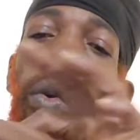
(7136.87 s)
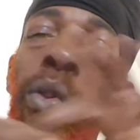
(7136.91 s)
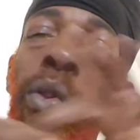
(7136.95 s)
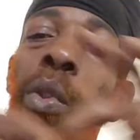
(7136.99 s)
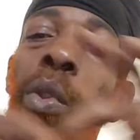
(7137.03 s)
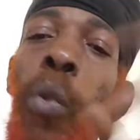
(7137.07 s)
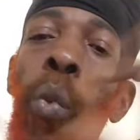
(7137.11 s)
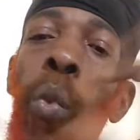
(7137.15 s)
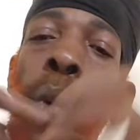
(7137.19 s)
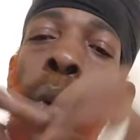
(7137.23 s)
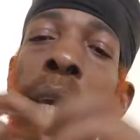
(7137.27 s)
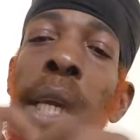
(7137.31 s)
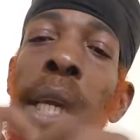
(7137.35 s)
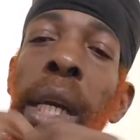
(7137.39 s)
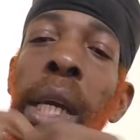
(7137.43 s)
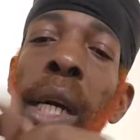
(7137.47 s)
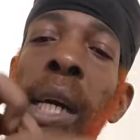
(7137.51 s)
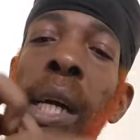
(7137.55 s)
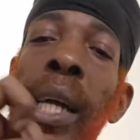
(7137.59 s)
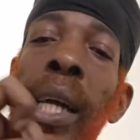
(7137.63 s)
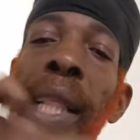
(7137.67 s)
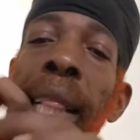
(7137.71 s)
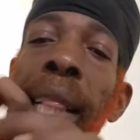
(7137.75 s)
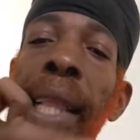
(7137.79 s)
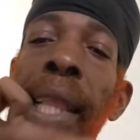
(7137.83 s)
weak
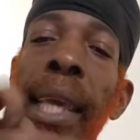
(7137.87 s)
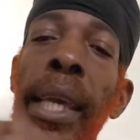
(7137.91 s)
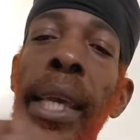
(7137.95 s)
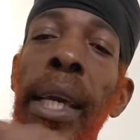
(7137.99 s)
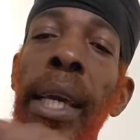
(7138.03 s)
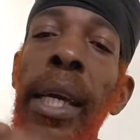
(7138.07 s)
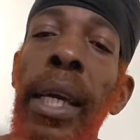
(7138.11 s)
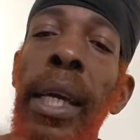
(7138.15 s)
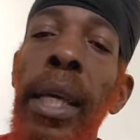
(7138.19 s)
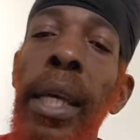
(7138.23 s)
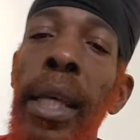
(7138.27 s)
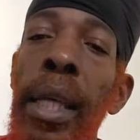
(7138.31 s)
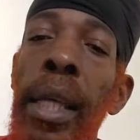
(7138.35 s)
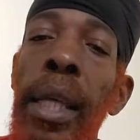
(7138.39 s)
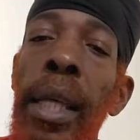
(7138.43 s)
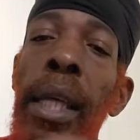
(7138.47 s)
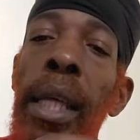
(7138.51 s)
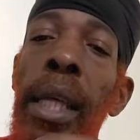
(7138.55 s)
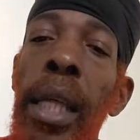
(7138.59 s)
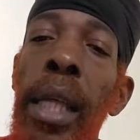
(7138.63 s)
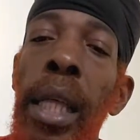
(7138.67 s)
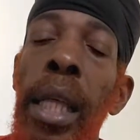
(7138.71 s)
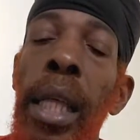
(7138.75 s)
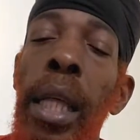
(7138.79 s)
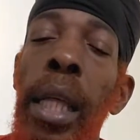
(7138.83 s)
link.
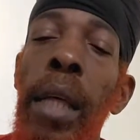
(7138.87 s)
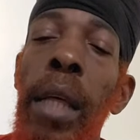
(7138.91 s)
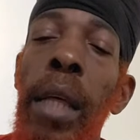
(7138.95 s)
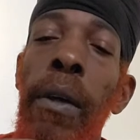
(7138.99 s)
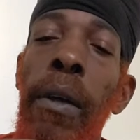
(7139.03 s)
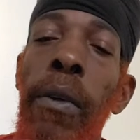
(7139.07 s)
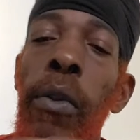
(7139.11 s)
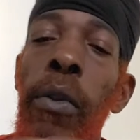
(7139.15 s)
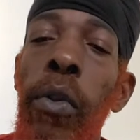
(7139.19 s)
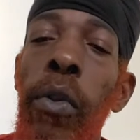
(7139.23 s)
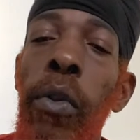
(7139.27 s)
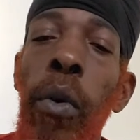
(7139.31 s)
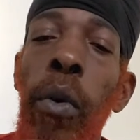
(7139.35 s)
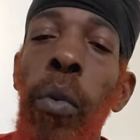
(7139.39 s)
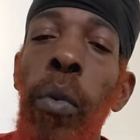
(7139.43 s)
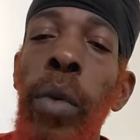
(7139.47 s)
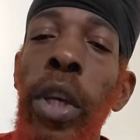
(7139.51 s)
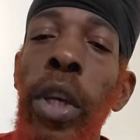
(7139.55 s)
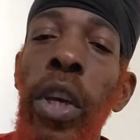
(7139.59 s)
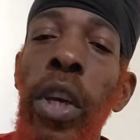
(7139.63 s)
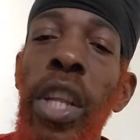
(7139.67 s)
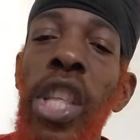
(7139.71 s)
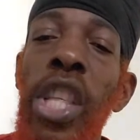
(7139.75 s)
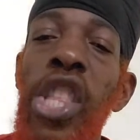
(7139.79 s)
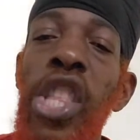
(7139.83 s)
So we're
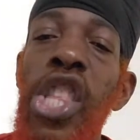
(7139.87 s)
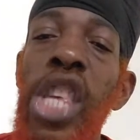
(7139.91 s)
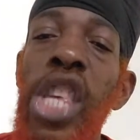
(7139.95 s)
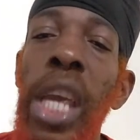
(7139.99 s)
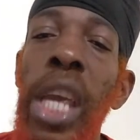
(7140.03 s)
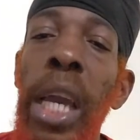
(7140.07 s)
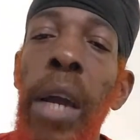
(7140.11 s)
going to check